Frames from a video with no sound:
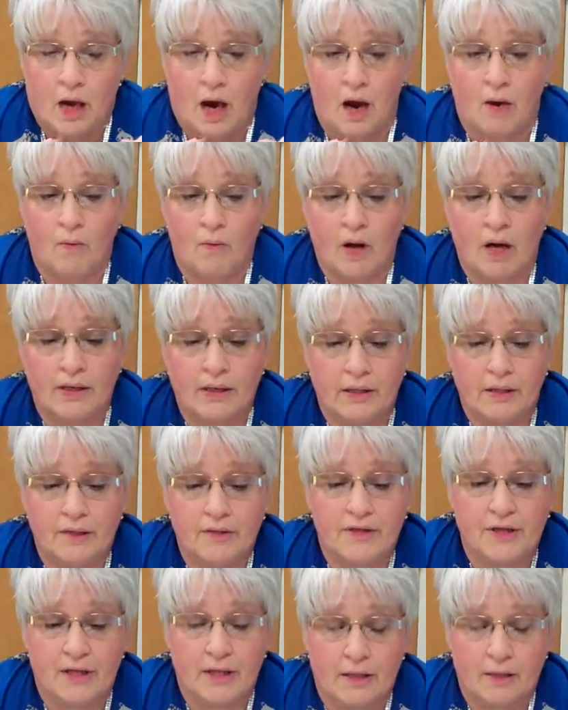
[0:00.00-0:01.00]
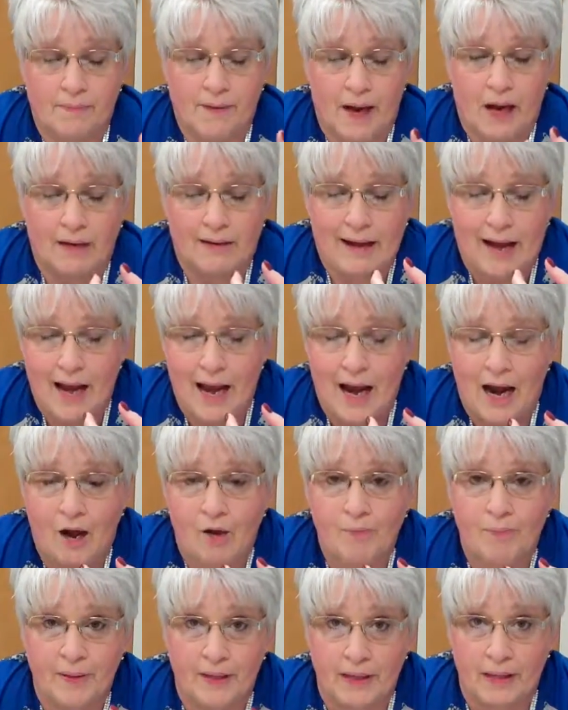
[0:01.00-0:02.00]
I want you to think about
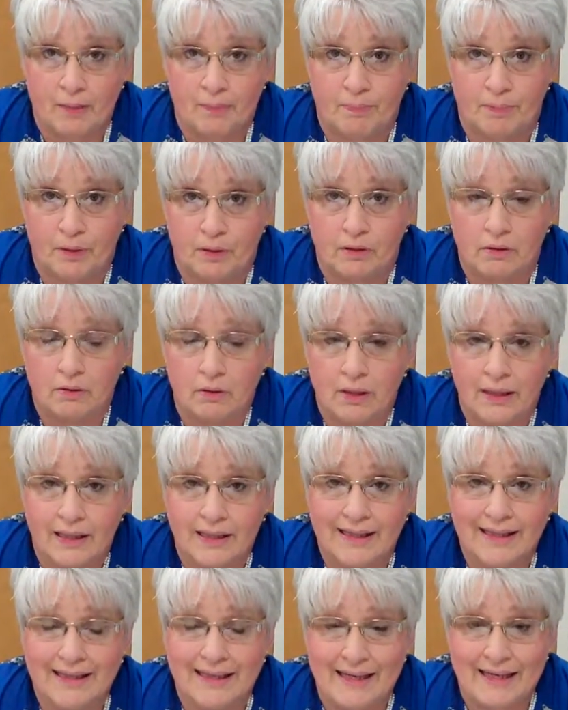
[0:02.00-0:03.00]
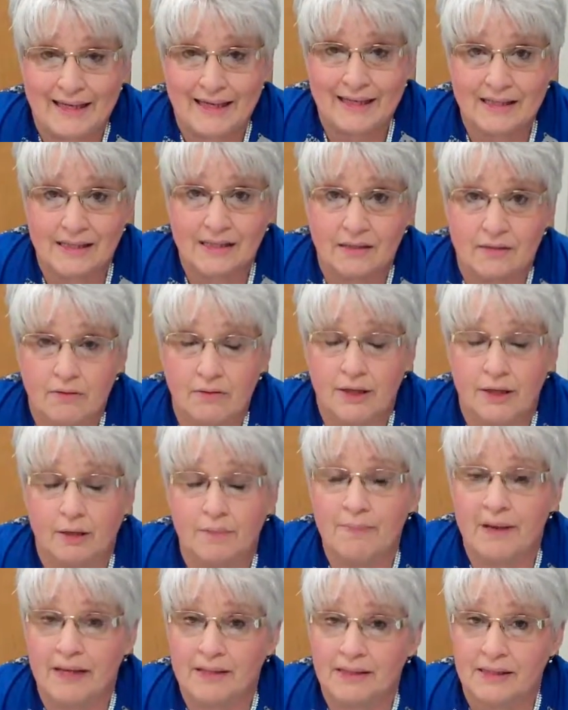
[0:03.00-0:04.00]
how people get
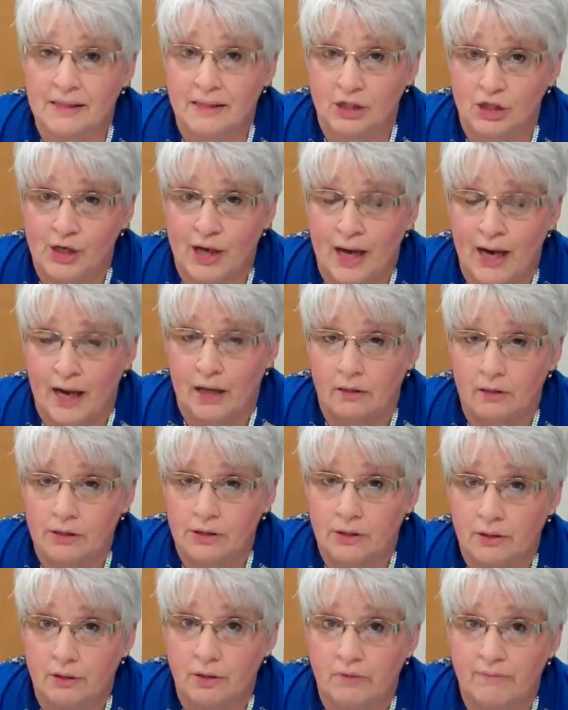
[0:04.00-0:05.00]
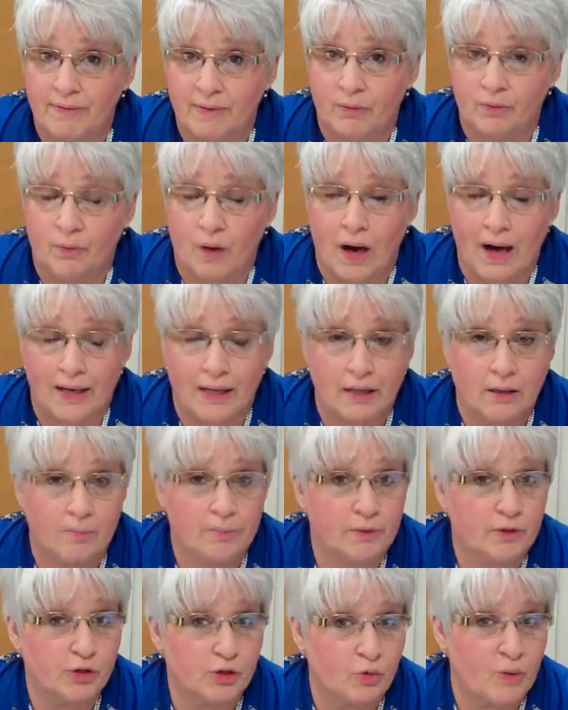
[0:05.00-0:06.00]
their message out. You've been writing a
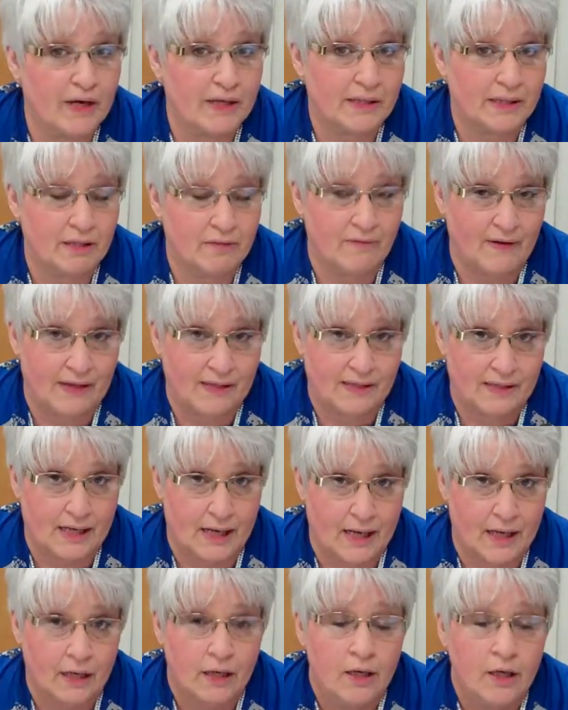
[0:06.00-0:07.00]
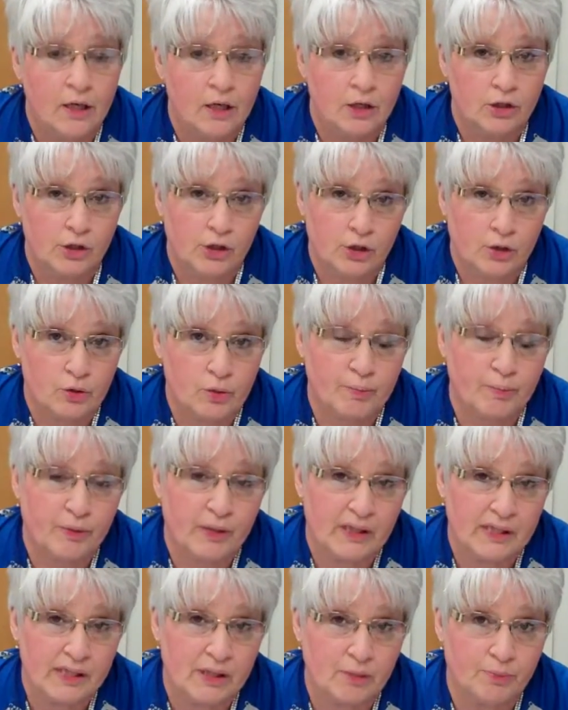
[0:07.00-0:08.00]
persuasive essay to the
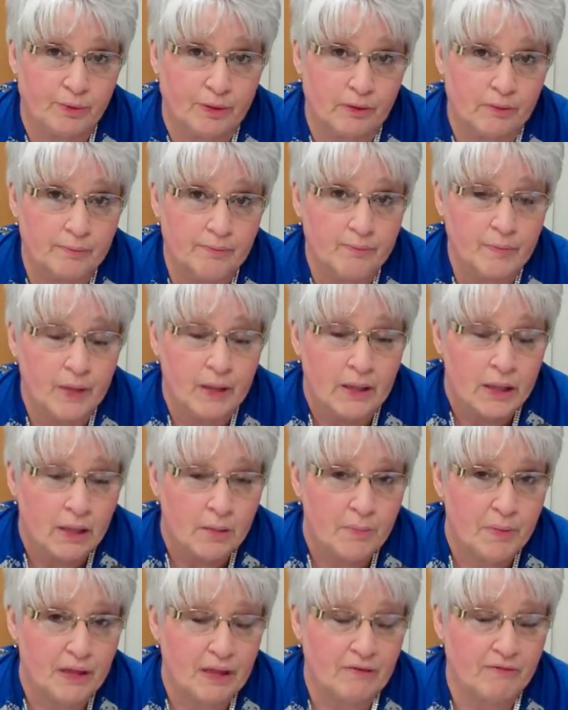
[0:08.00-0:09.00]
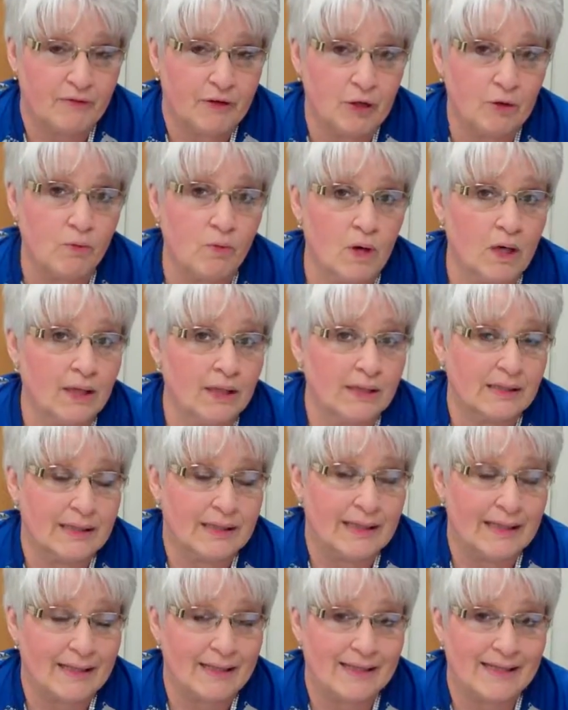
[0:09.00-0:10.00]
principal. But if you wanted
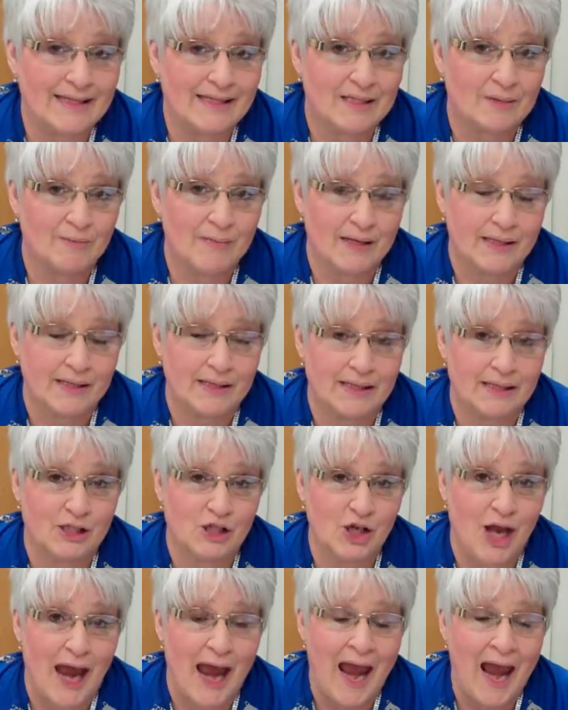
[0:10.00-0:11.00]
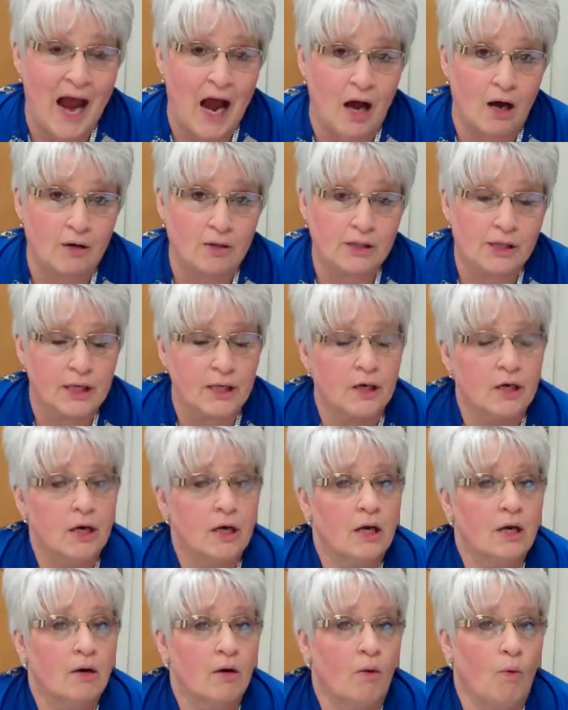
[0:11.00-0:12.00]
to get this message out,
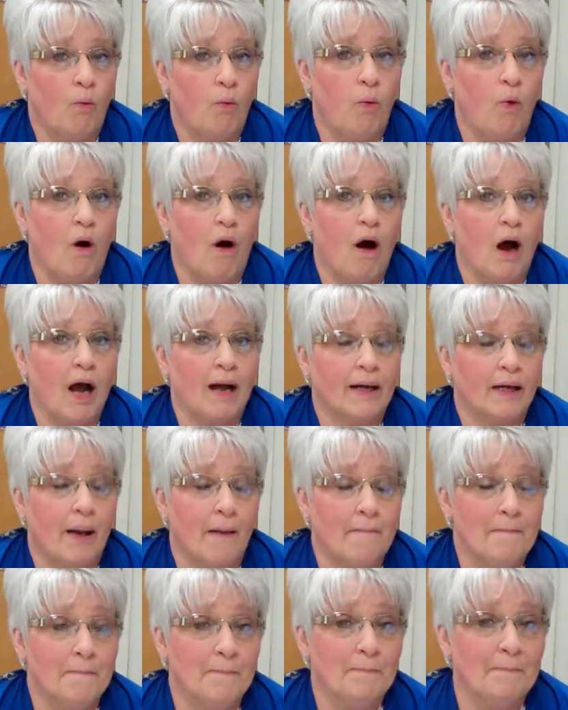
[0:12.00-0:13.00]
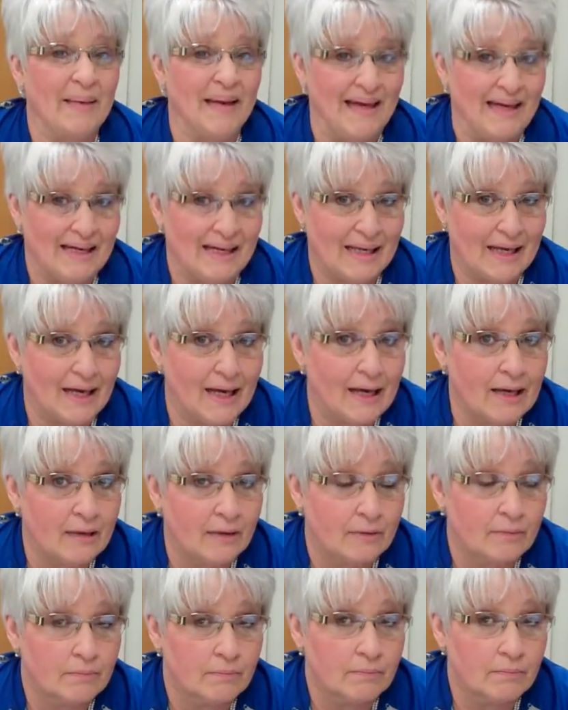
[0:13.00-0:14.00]
what media
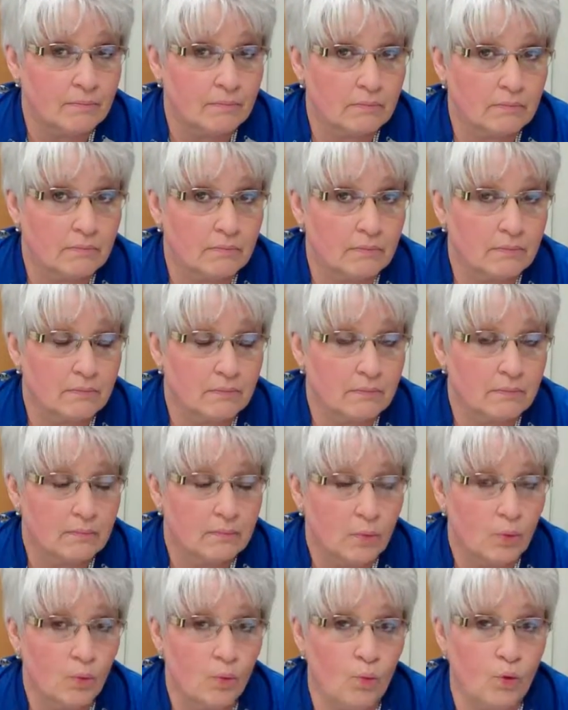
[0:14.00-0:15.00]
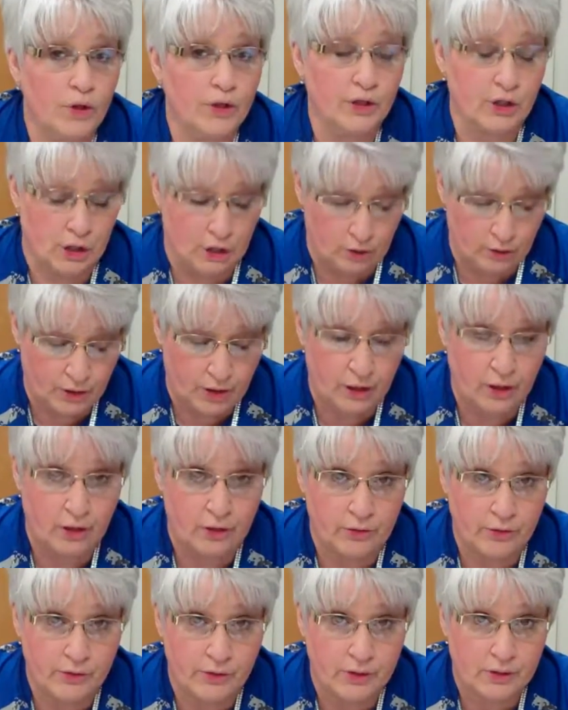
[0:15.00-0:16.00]
would you
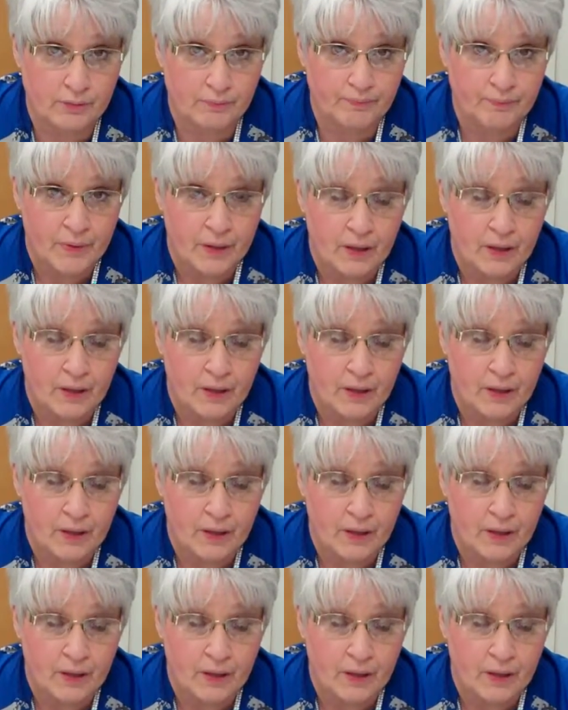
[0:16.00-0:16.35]
use?